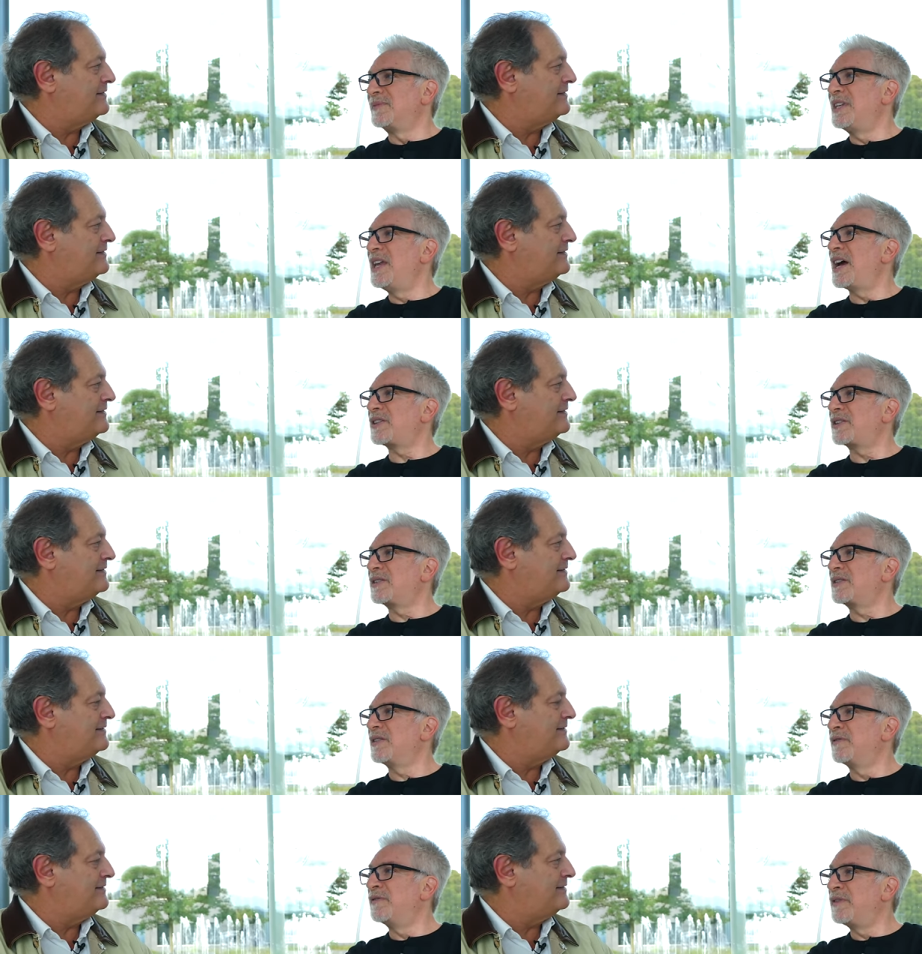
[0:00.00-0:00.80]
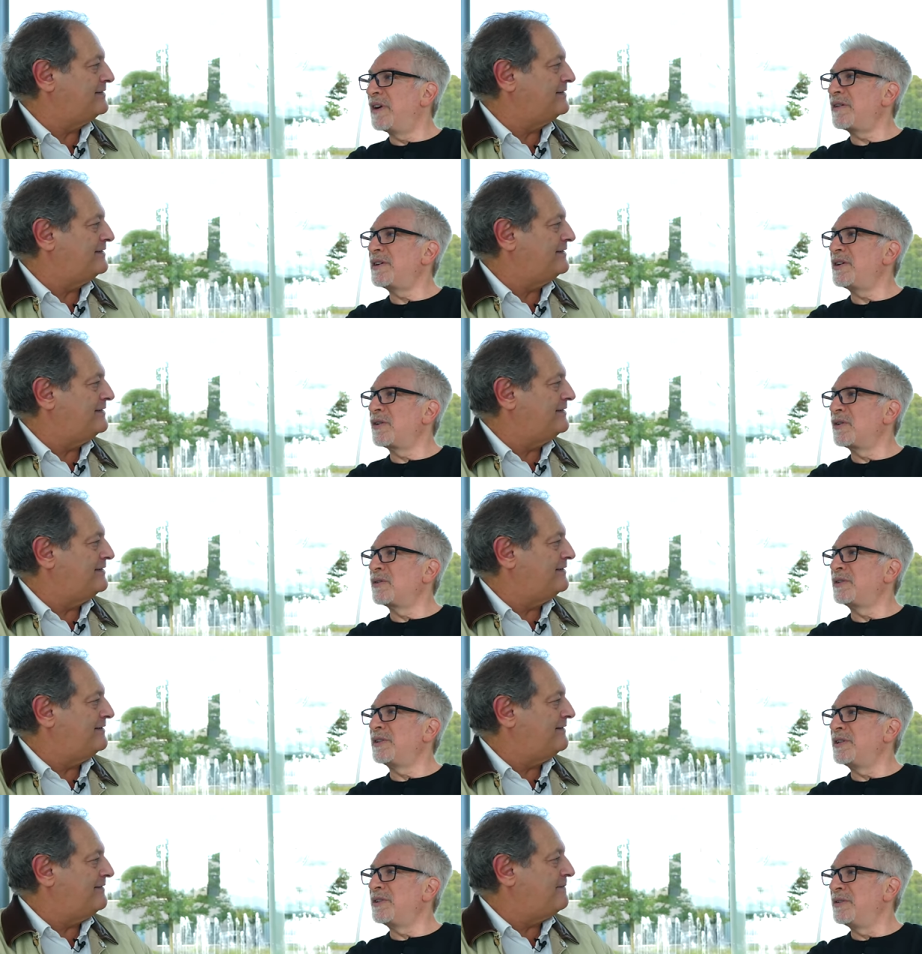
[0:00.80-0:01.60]
Speaker 1: Yes, very
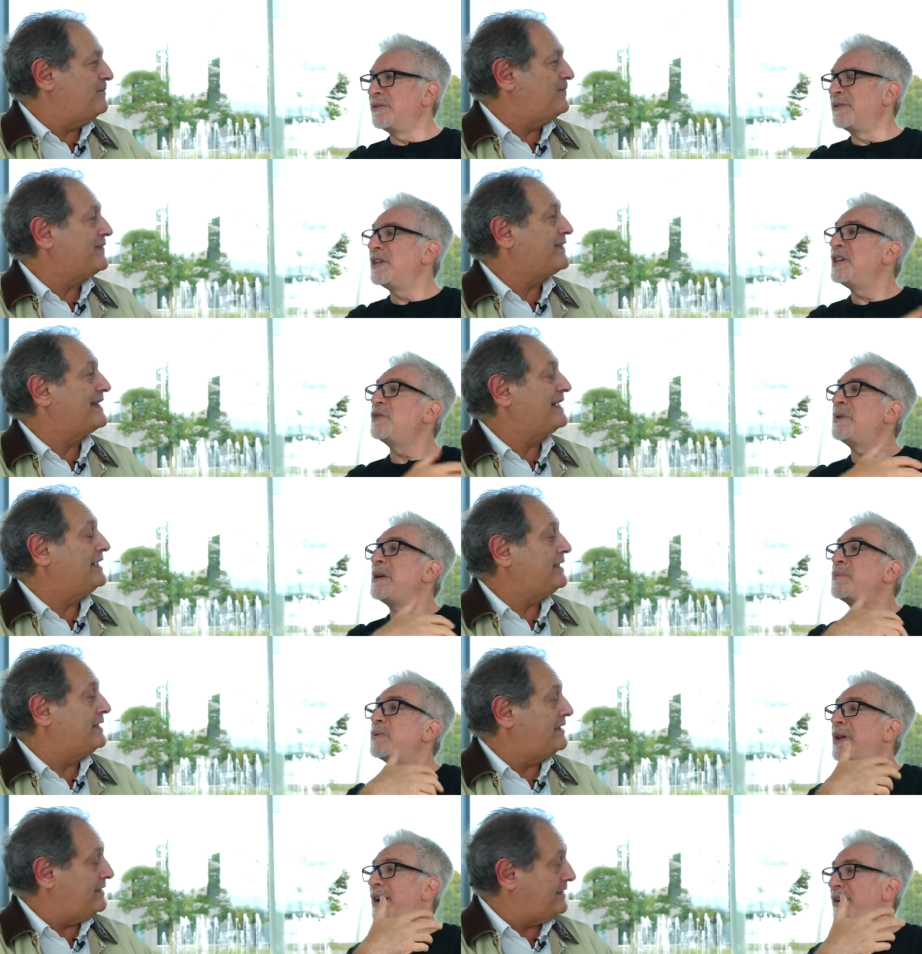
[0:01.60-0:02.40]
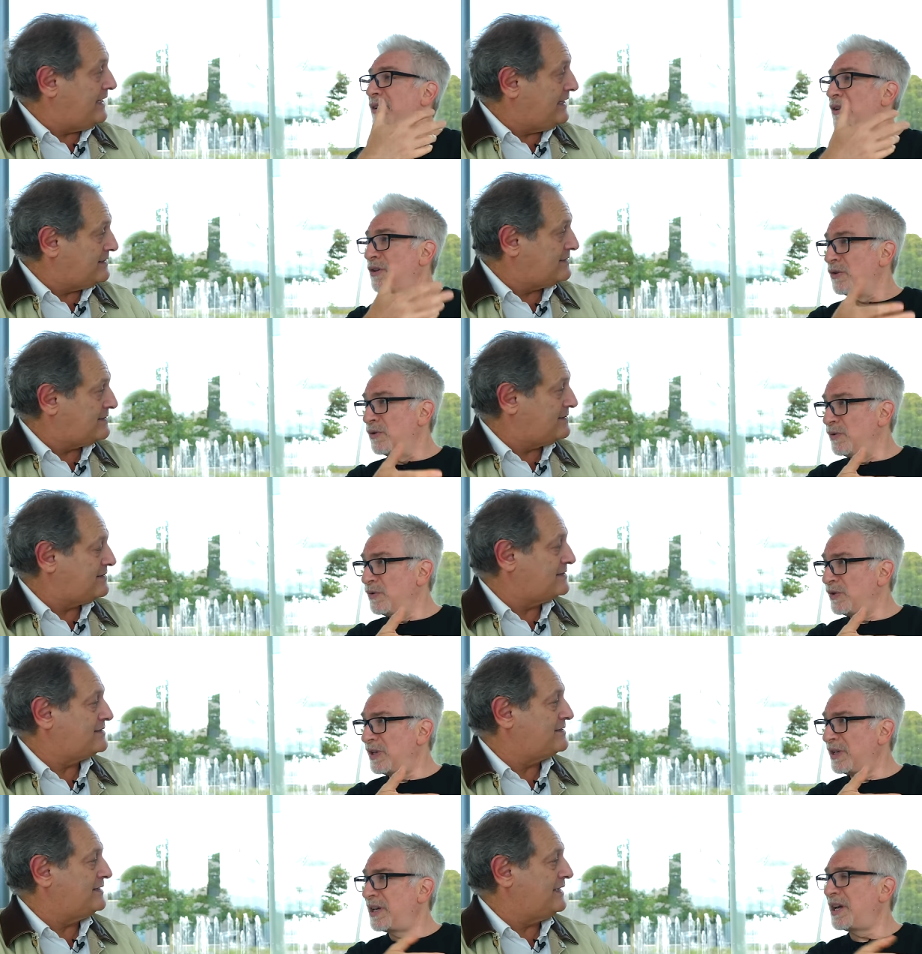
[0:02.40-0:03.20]
early to teach people how
Speaker 2: to
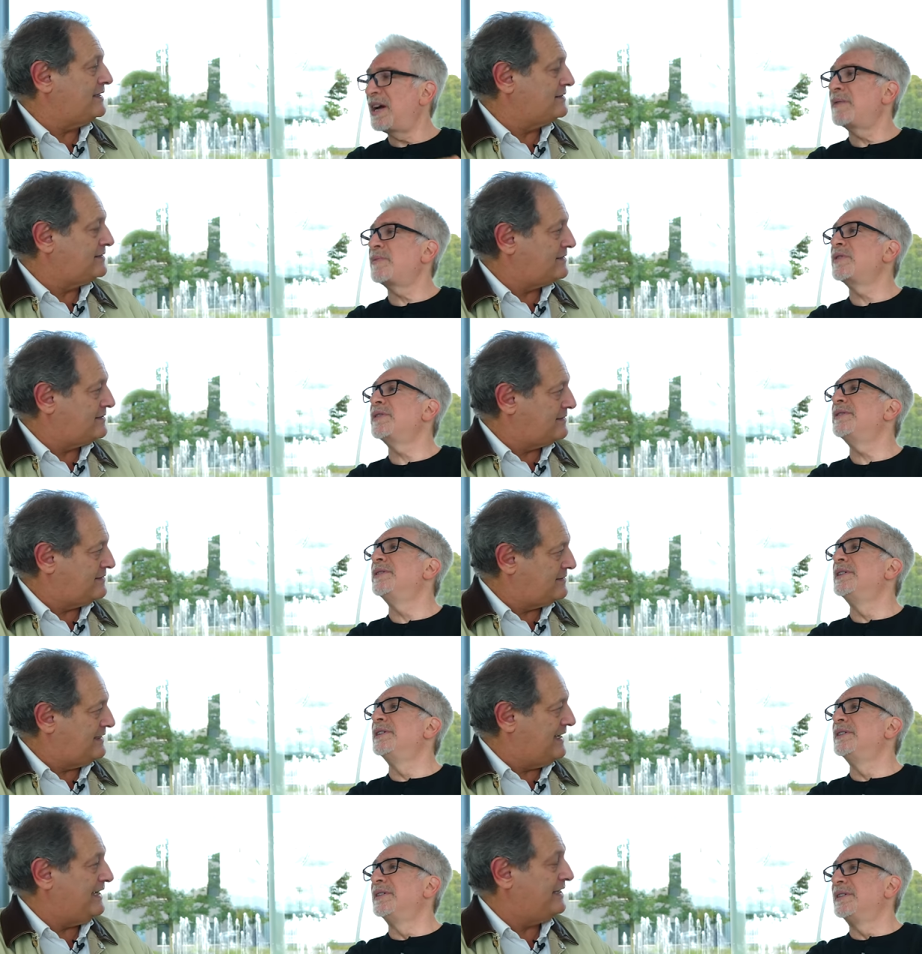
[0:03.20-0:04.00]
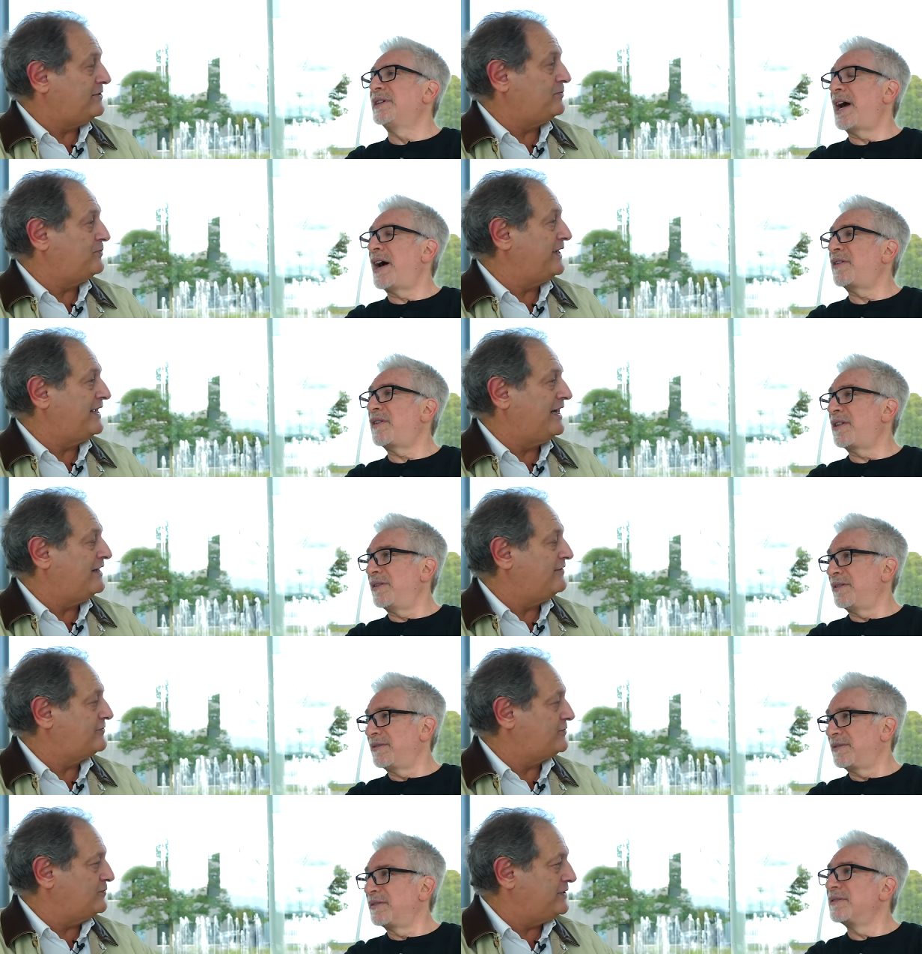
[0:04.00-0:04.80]
use the camera. And how we
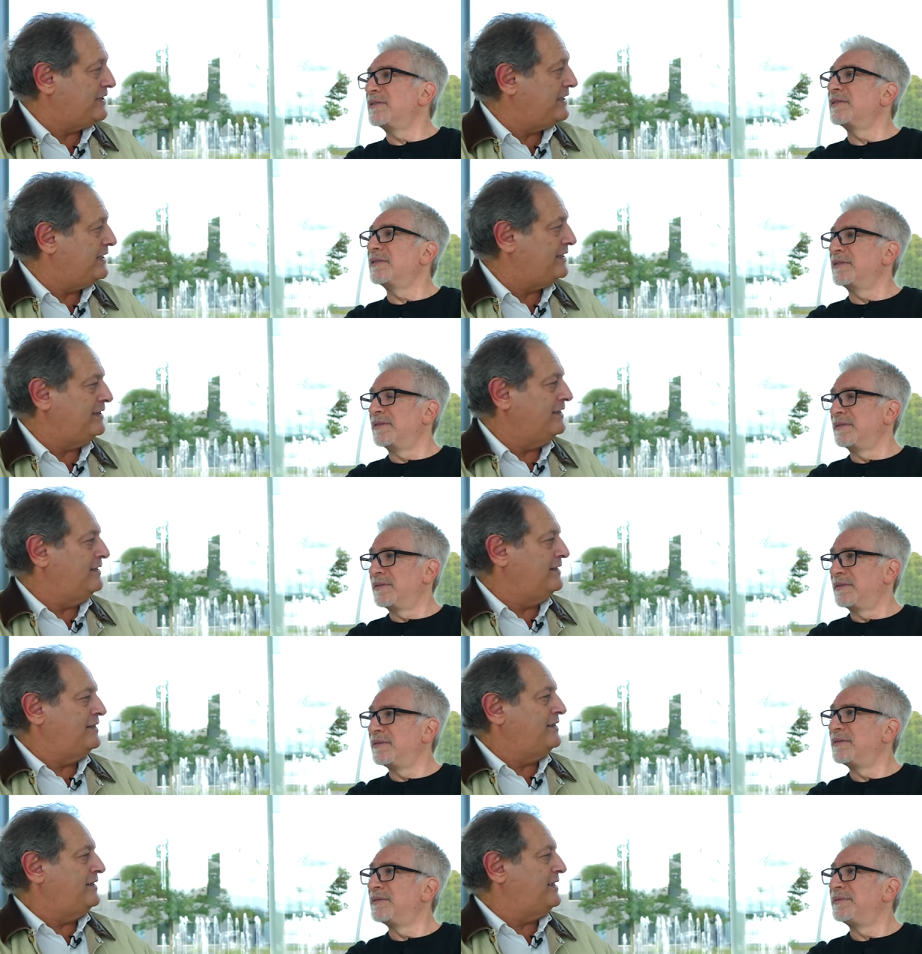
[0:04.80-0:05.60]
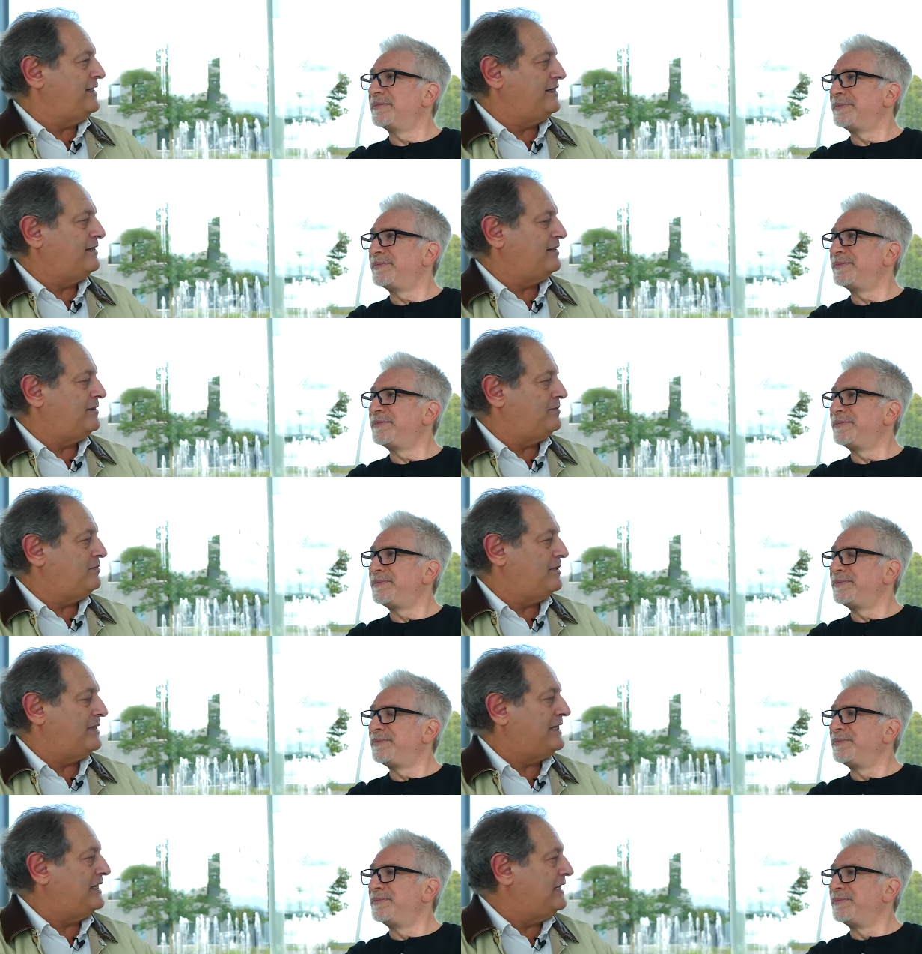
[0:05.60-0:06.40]
have today in
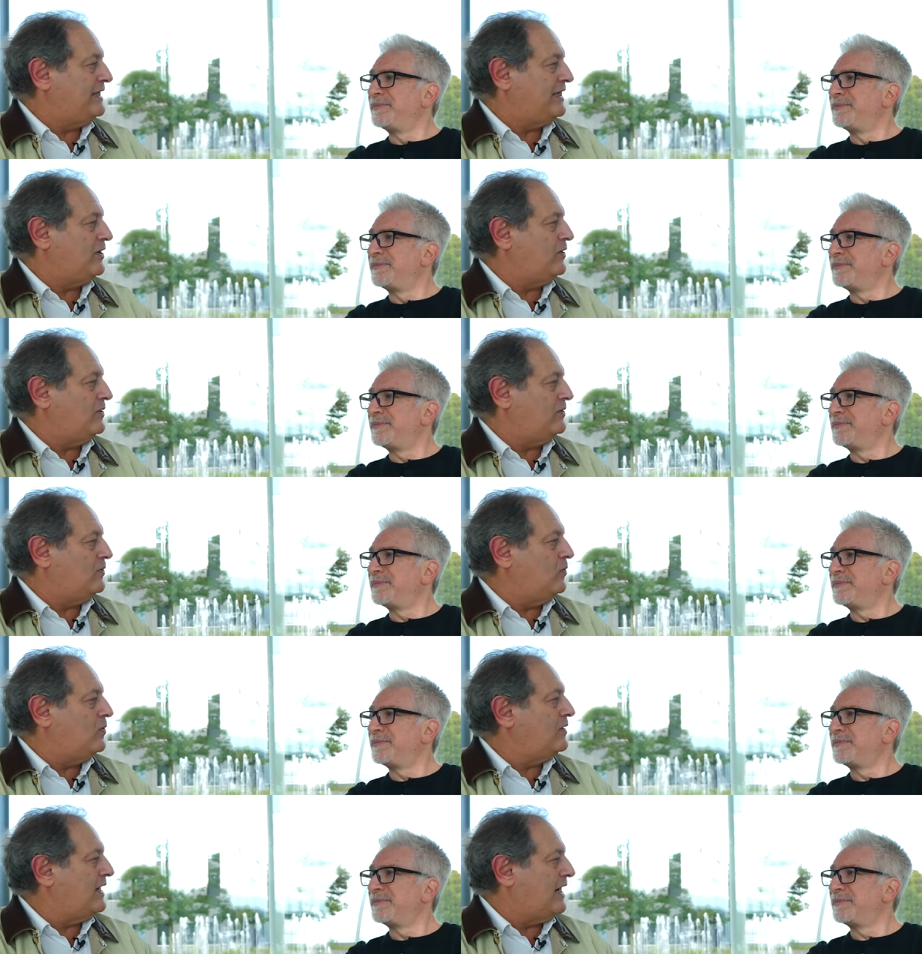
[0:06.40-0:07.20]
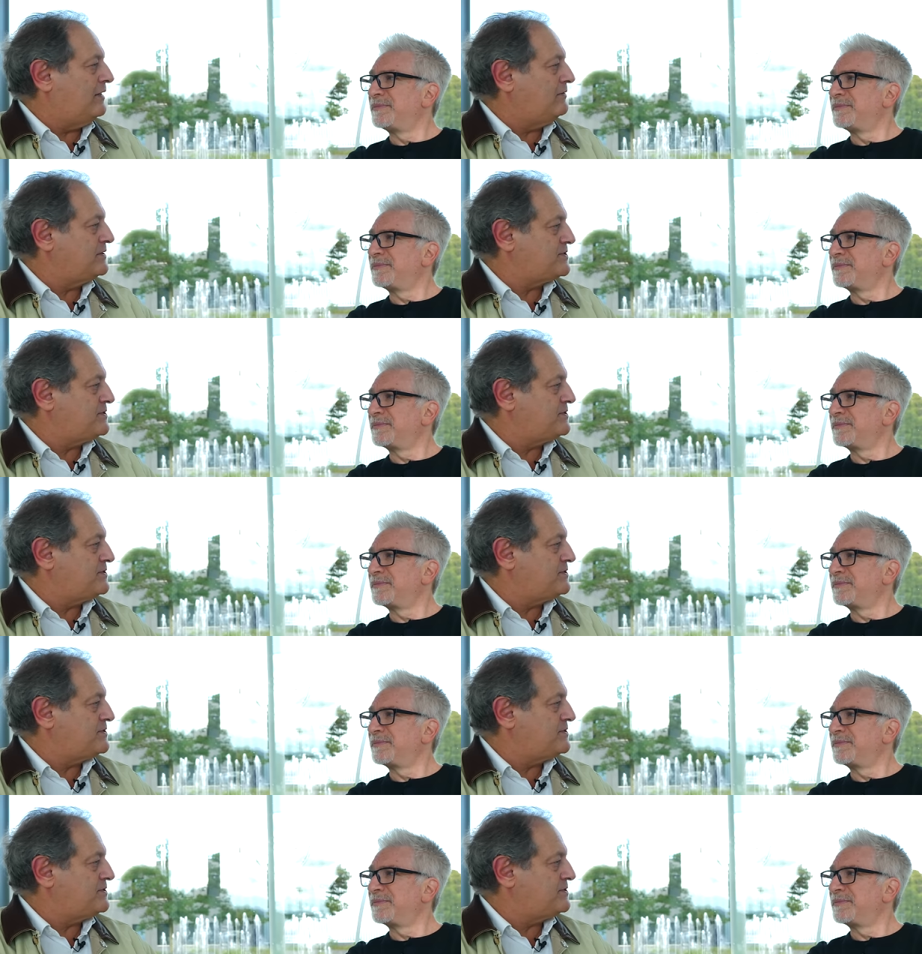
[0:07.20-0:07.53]
mainly all our